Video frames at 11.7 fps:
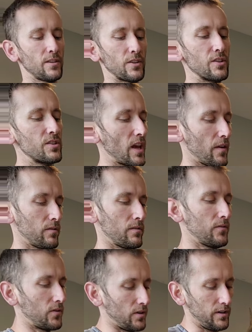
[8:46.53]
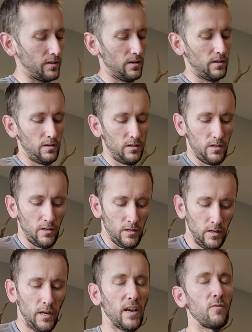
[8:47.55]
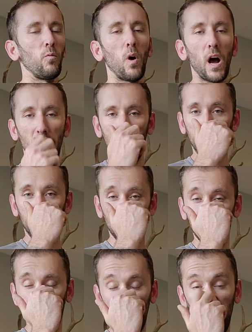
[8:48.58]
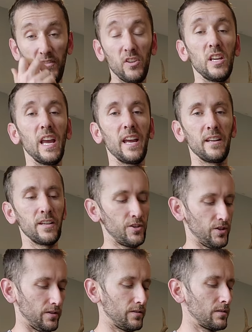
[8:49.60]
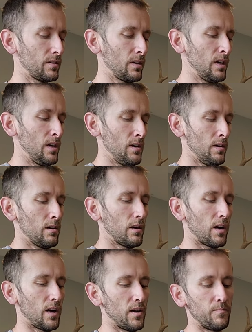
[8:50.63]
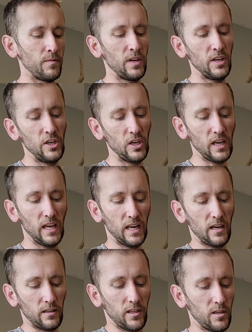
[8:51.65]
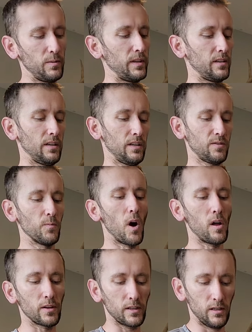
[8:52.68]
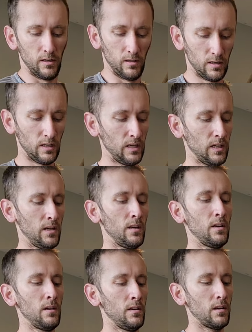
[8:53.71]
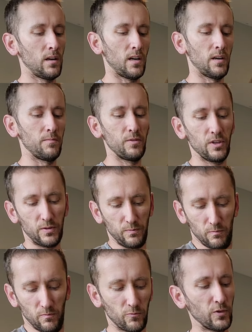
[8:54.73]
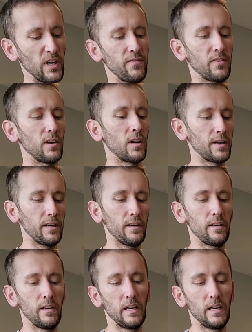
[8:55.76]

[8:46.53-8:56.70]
that they're 7 foot, and wide is they're 58 inches. You can get it a little bit smaller, just reefing on it.